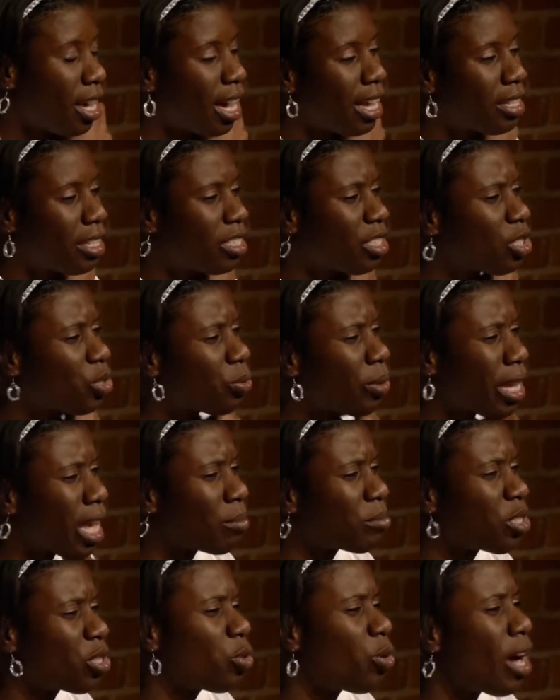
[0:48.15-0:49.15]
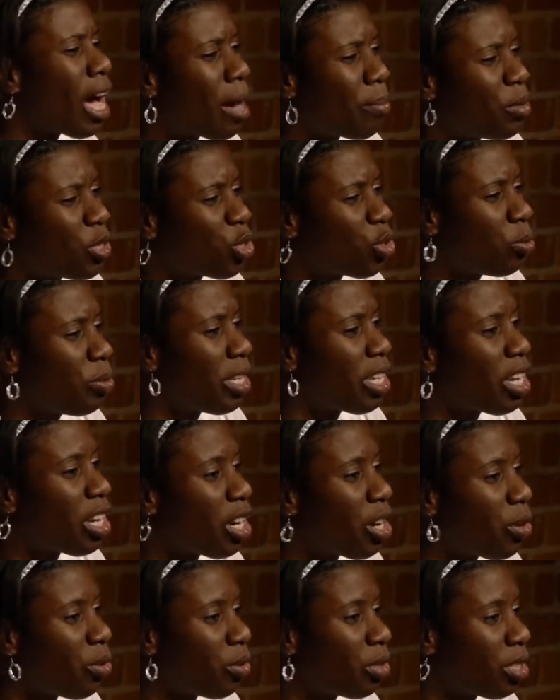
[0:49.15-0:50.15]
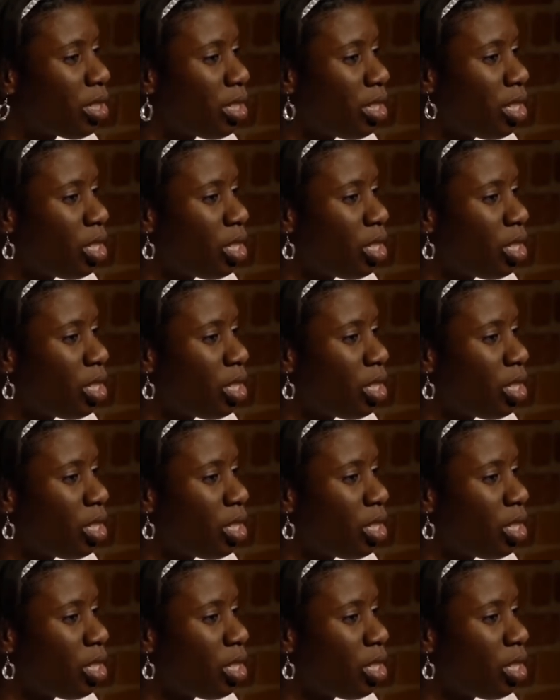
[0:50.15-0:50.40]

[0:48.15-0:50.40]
And this is why I'm so happy to be here